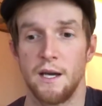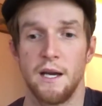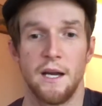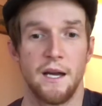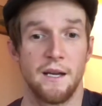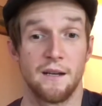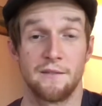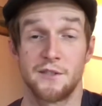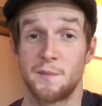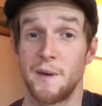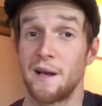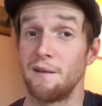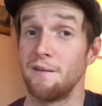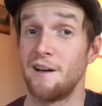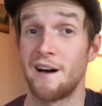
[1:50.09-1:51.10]
and I've
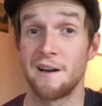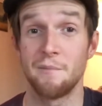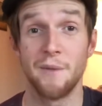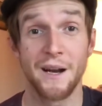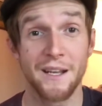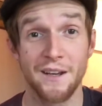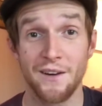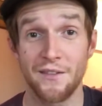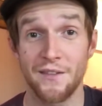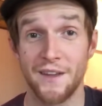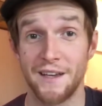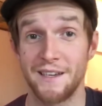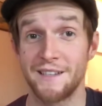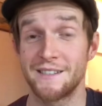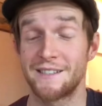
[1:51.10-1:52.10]
spent a lot of money on
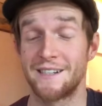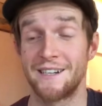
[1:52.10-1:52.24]
things,